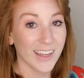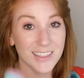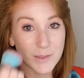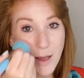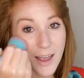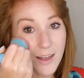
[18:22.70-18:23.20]

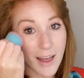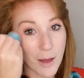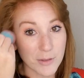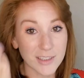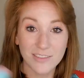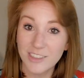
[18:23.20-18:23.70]
Smile,
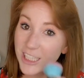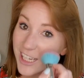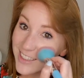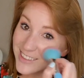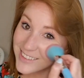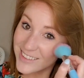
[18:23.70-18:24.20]
apples of the
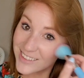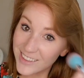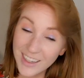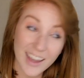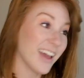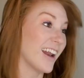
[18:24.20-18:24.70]
cheeks.
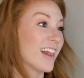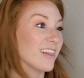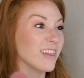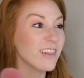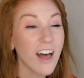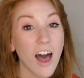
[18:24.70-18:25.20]
And I
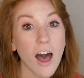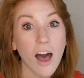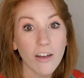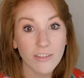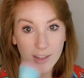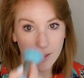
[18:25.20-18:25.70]

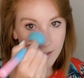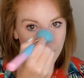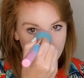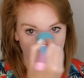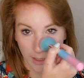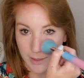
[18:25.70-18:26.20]
love
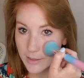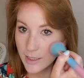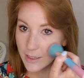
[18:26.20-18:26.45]
dusting